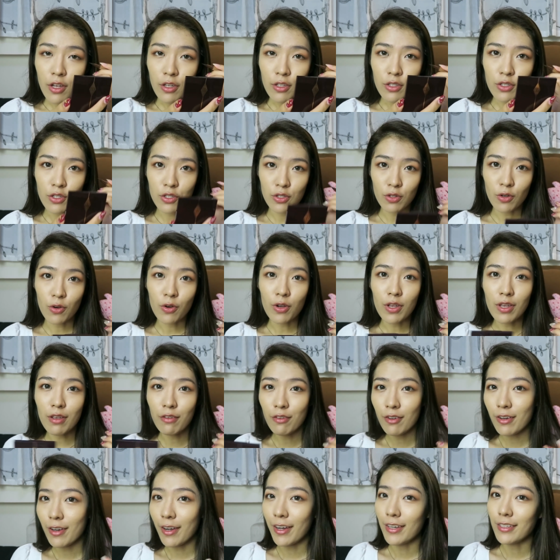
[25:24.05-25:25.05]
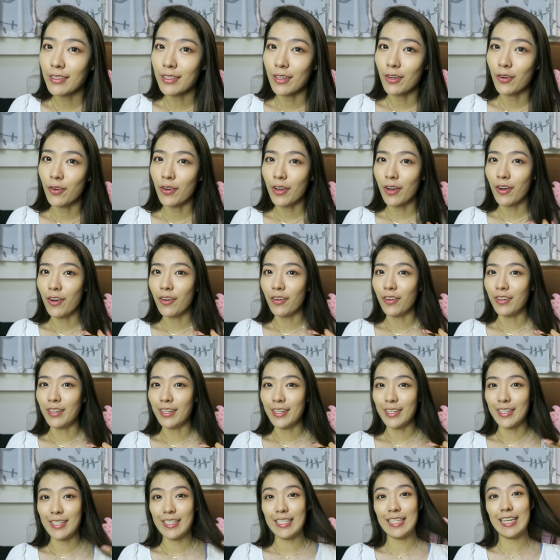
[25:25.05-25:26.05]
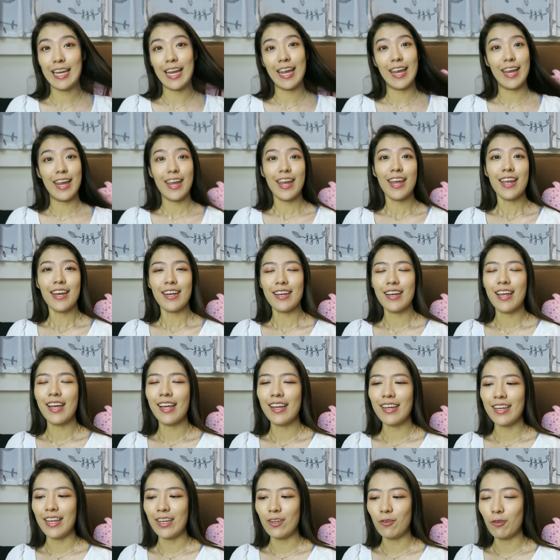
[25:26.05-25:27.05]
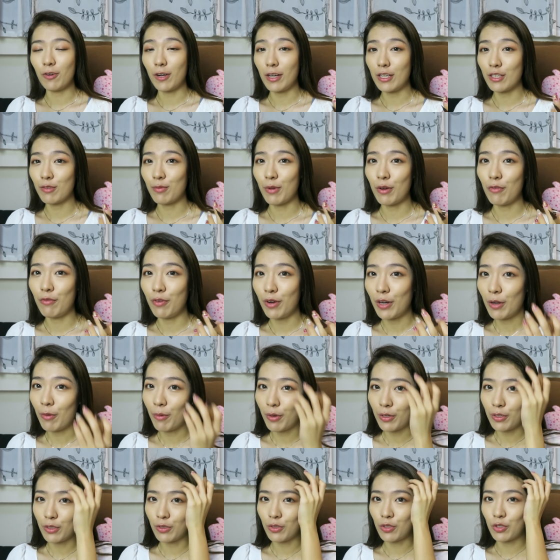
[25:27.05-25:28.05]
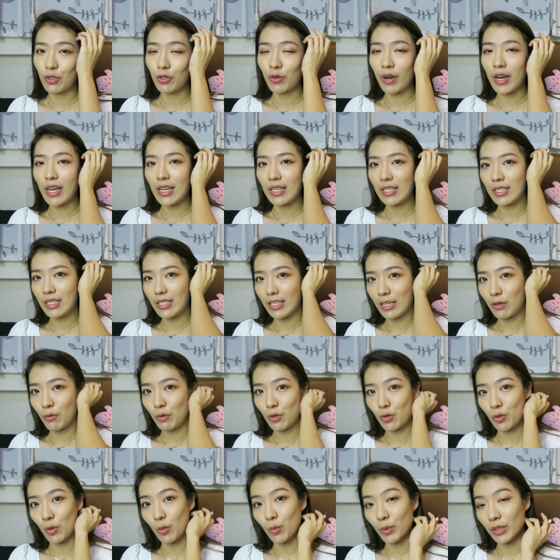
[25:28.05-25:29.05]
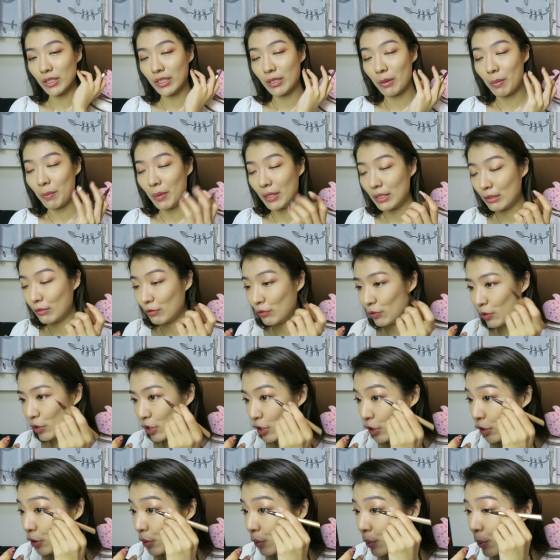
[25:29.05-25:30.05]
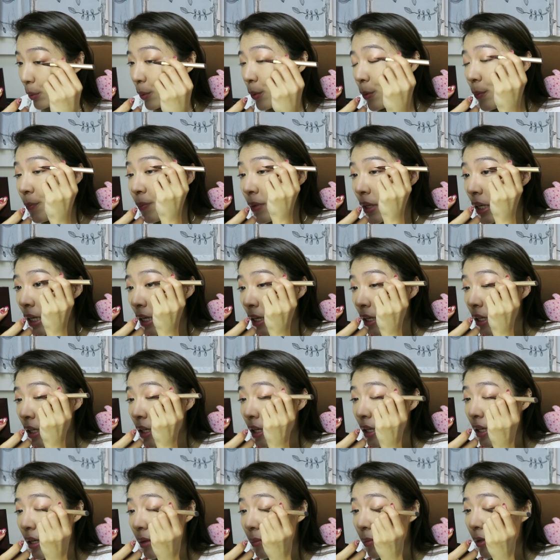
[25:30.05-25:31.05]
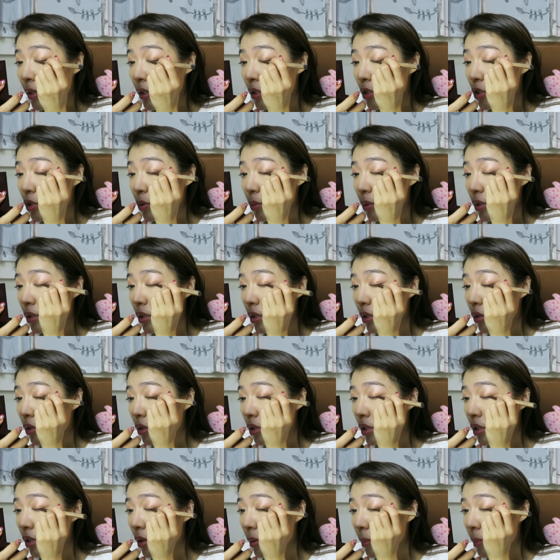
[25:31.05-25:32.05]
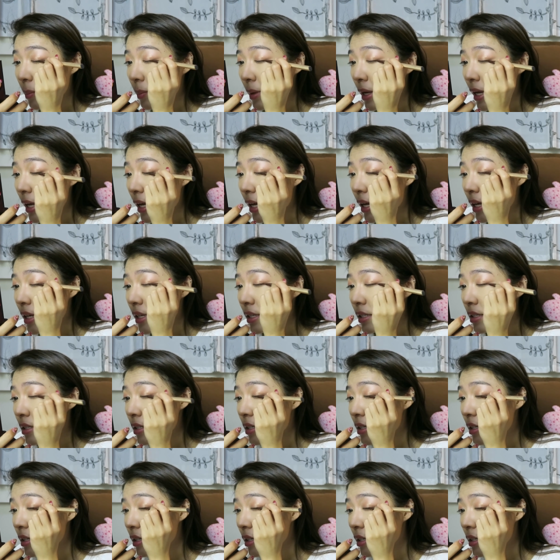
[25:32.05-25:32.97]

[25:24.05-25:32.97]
So if you guys are going out on a date, then you guys might really want to try and see which one works the best for you, because you want to look your best